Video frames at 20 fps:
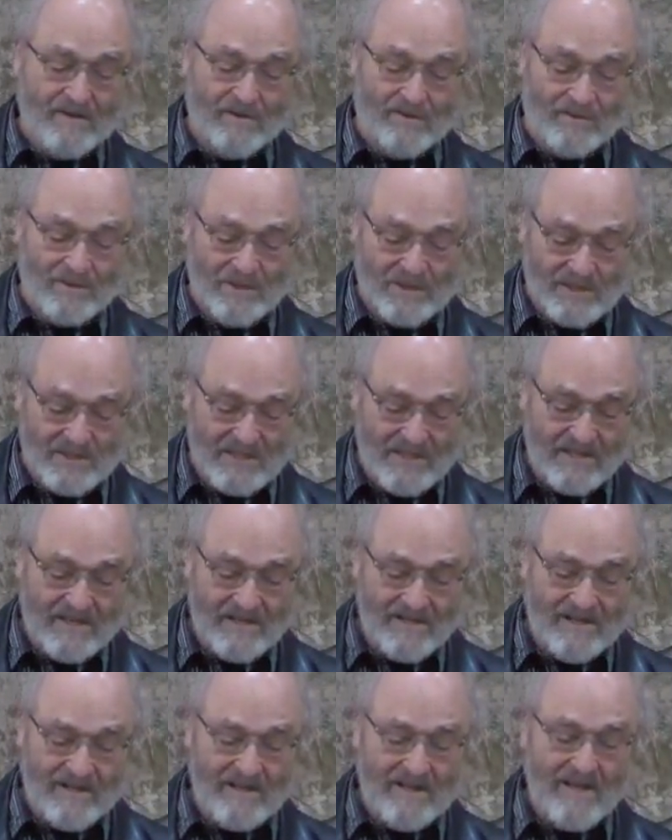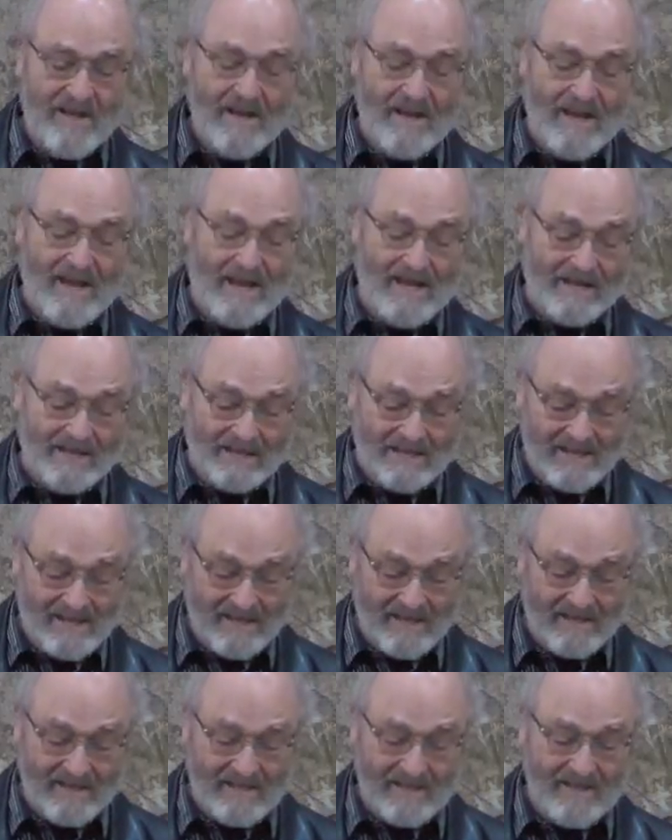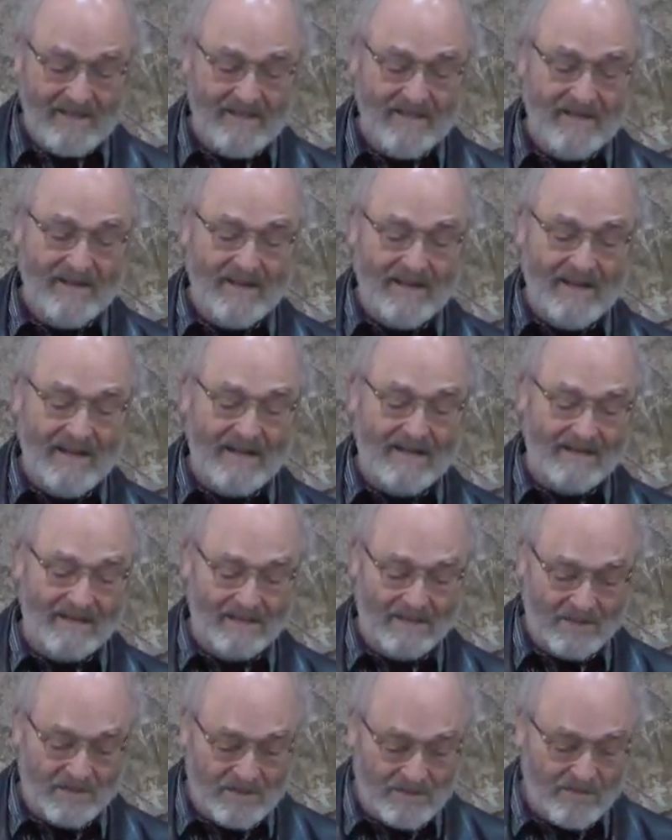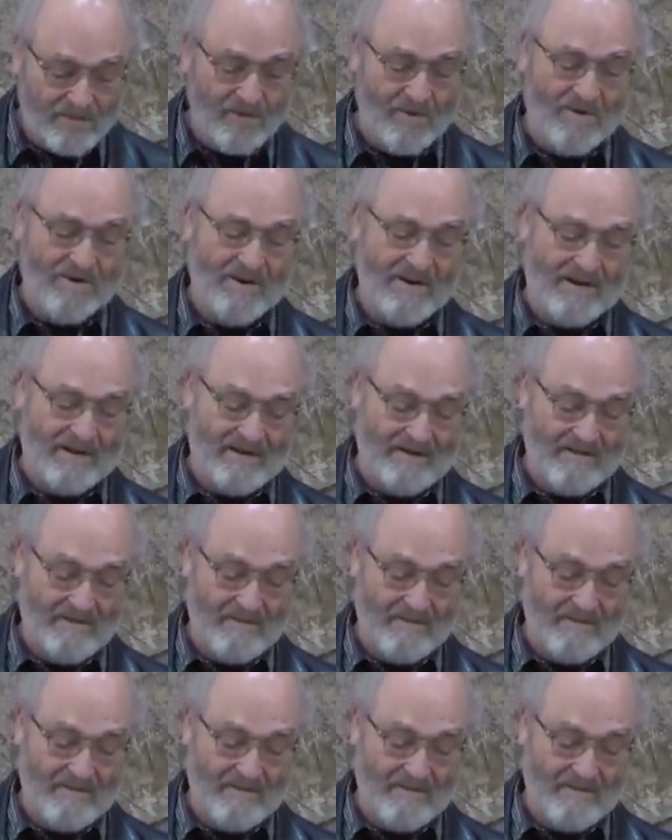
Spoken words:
to steal and kill and destroy.